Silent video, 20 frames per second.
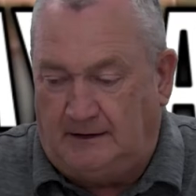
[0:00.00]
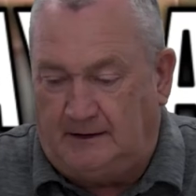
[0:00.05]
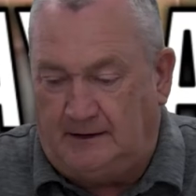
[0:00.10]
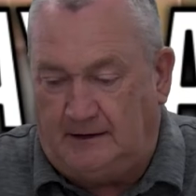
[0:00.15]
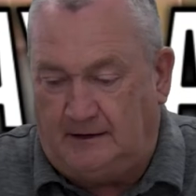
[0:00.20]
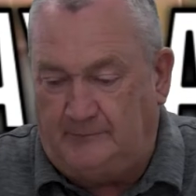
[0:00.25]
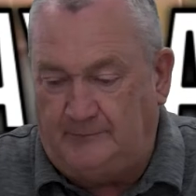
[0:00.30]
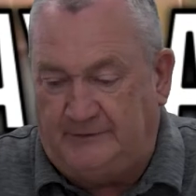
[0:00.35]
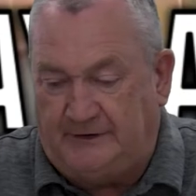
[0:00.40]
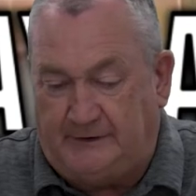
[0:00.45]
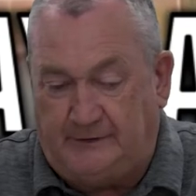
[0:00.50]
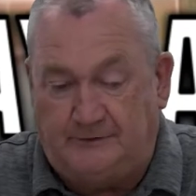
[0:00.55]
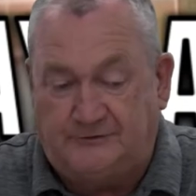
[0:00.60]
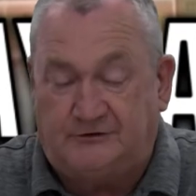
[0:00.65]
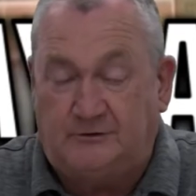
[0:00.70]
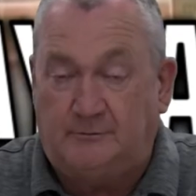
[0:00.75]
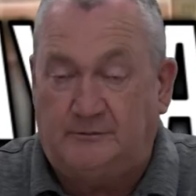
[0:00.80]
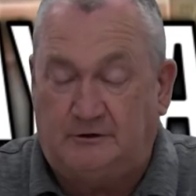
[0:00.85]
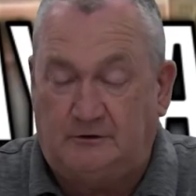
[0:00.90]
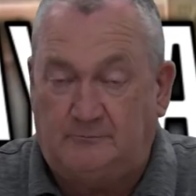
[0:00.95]
Um, there
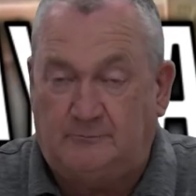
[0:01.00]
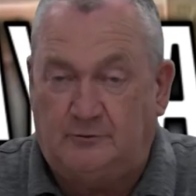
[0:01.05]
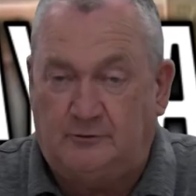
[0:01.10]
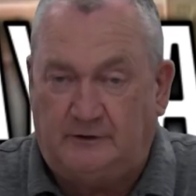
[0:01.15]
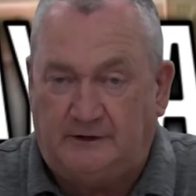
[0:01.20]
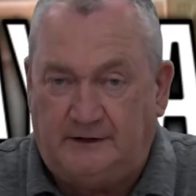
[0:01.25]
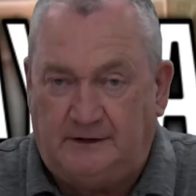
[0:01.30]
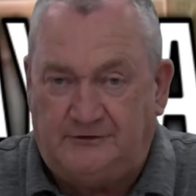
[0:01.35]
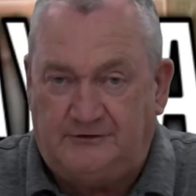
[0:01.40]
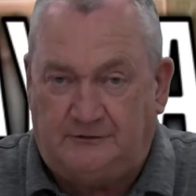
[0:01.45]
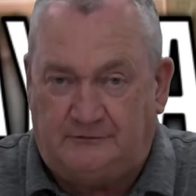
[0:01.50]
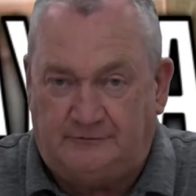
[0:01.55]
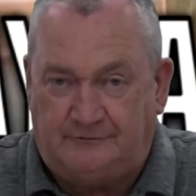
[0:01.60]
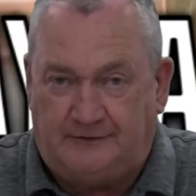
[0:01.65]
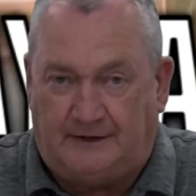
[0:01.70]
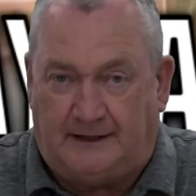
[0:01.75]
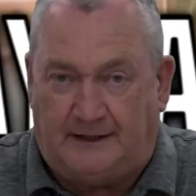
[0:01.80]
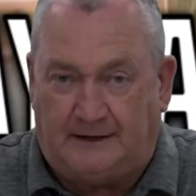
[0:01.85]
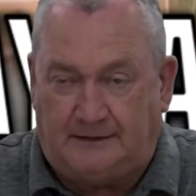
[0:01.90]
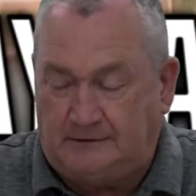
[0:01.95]
used to be a bridge, in
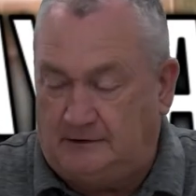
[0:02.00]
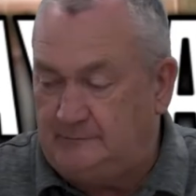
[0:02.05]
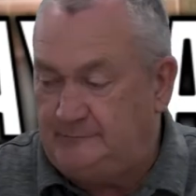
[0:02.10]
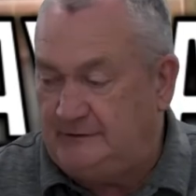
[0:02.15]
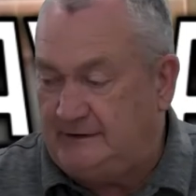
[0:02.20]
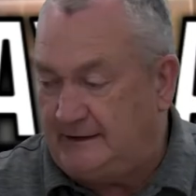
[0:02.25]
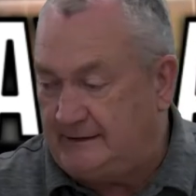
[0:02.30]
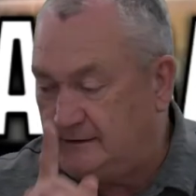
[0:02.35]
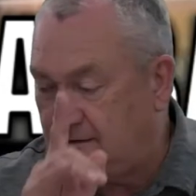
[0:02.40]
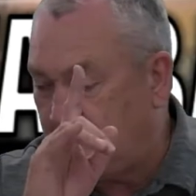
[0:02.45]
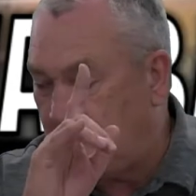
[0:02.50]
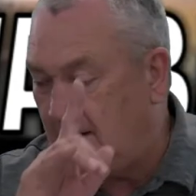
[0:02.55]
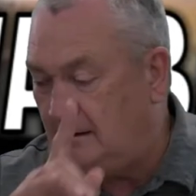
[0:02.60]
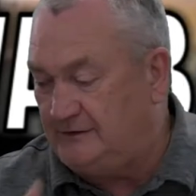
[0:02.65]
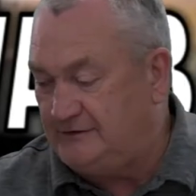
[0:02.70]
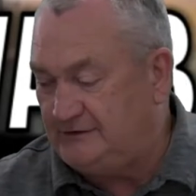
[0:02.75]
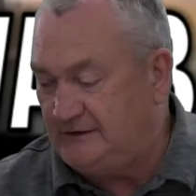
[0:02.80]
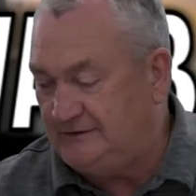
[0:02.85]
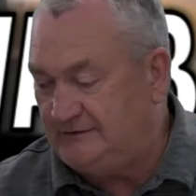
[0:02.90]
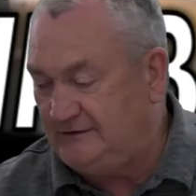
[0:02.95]
fact. Oh, we got a
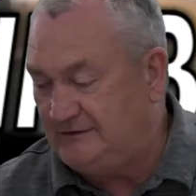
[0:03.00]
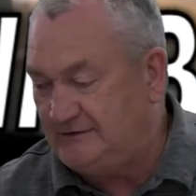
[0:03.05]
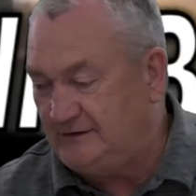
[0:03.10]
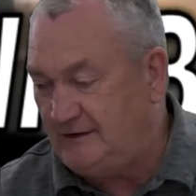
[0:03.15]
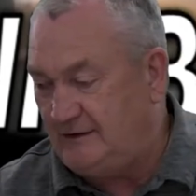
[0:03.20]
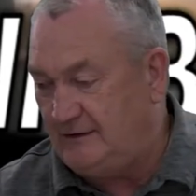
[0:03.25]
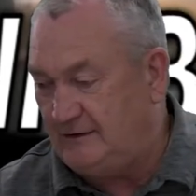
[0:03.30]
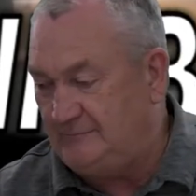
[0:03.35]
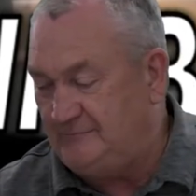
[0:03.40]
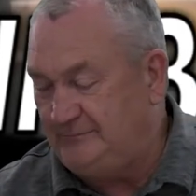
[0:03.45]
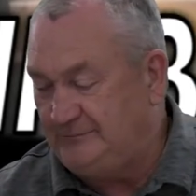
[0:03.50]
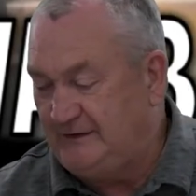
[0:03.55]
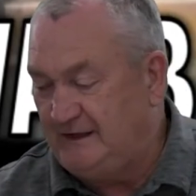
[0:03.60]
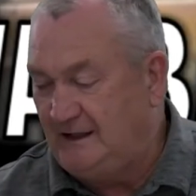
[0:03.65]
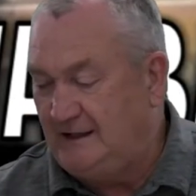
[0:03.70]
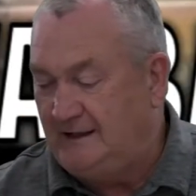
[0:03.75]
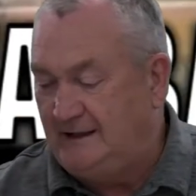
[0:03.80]
call. Let's get this caller.